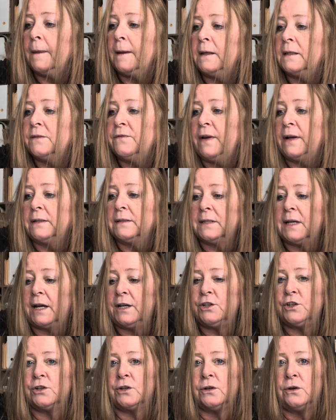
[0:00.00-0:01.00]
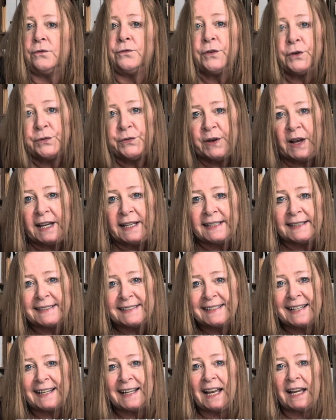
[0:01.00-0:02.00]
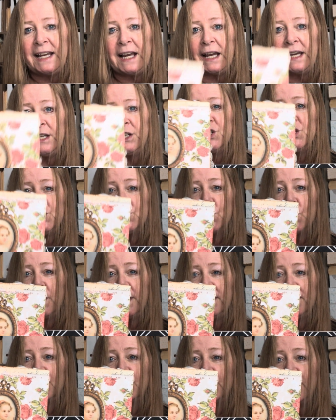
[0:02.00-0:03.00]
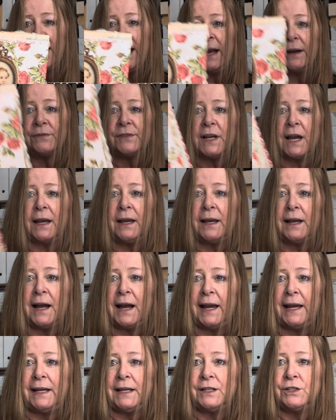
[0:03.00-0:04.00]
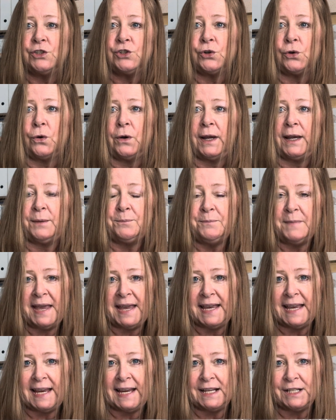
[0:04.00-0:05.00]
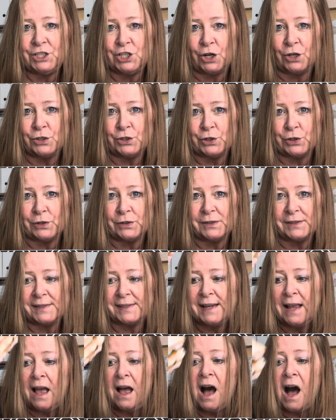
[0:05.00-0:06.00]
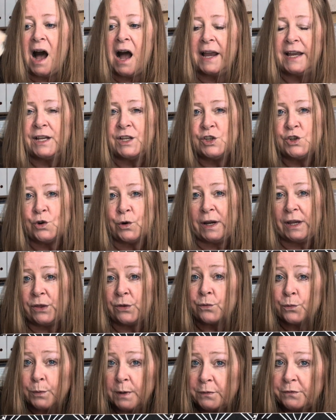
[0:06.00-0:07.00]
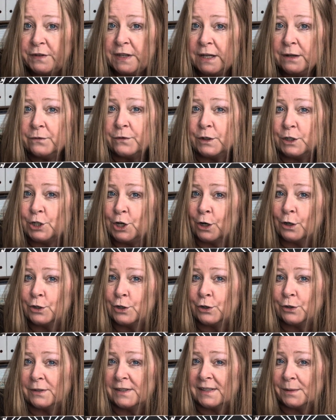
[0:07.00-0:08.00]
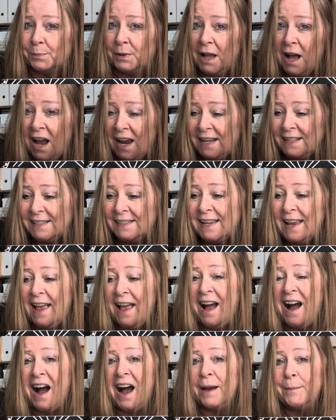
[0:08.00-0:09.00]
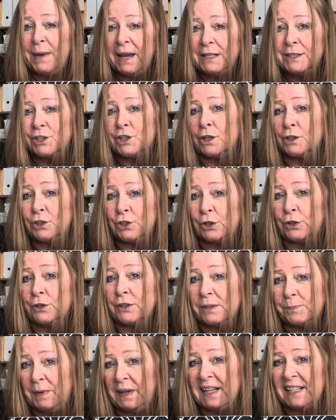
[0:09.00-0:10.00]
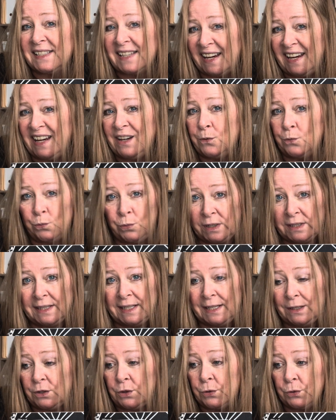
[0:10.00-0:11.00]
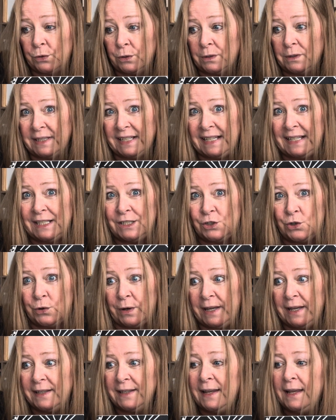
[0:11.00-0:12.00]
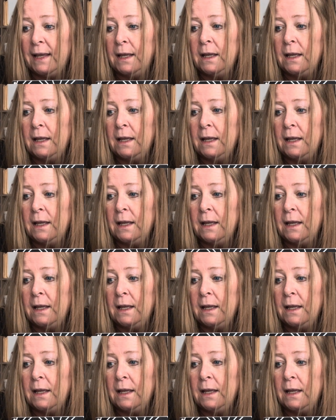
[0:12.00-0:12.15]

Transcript: It's a Valentine journal for fun. I enjoy the craft. I enjoy making junk journals. I enjoy thrifting for junk journal supplies. I make junk journals because I really thoroughly enjoy it.